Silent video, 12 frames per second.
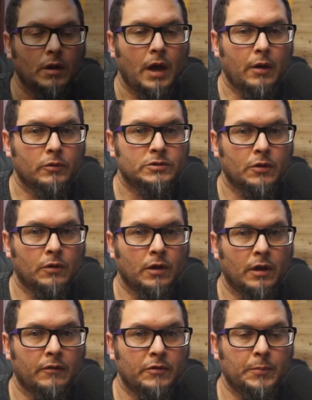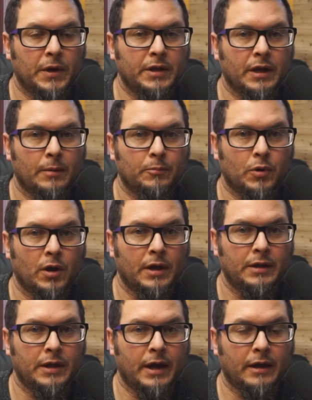Hey, what's going on, everybody? I'm
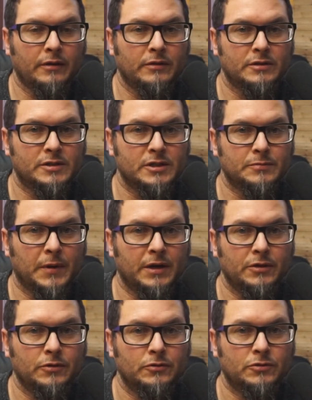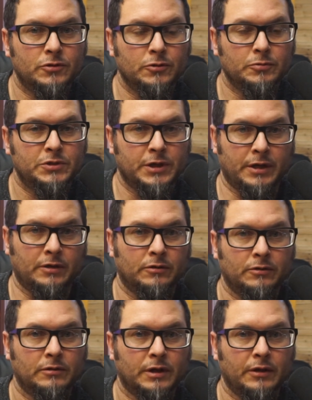Brian Daggett. This is my YouTube
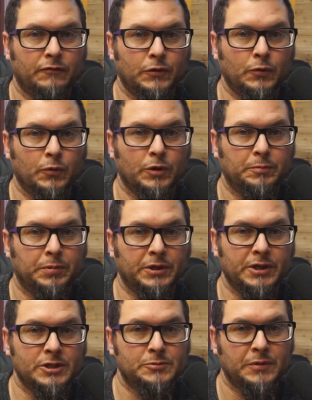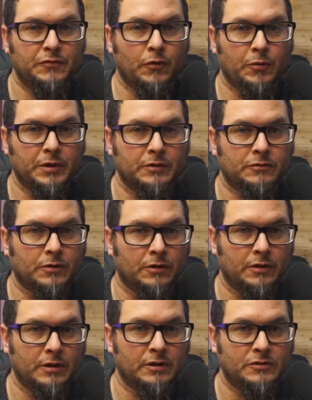channel. If you would please, before we get
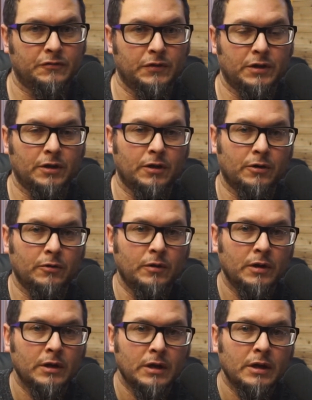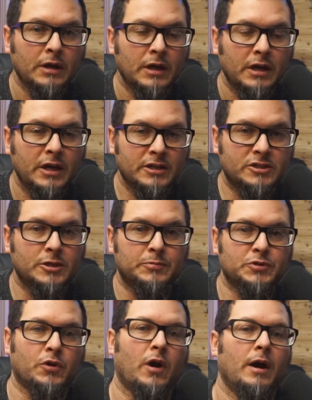started in this video, hit
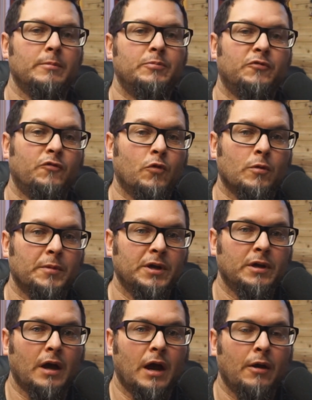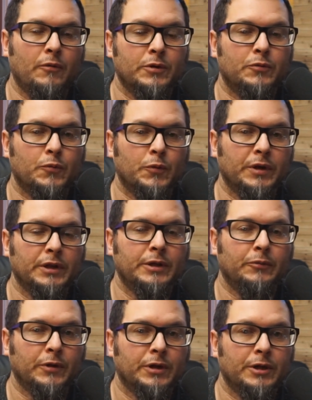subscribe for me. I would
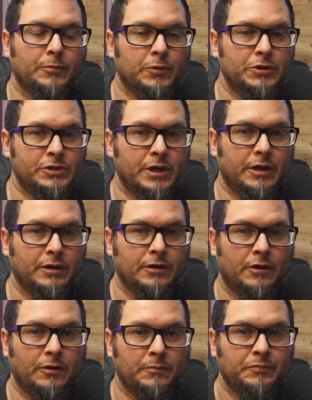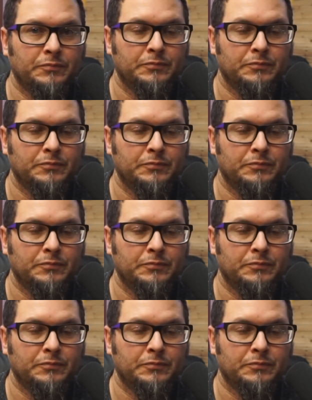really appreciate it, y'all.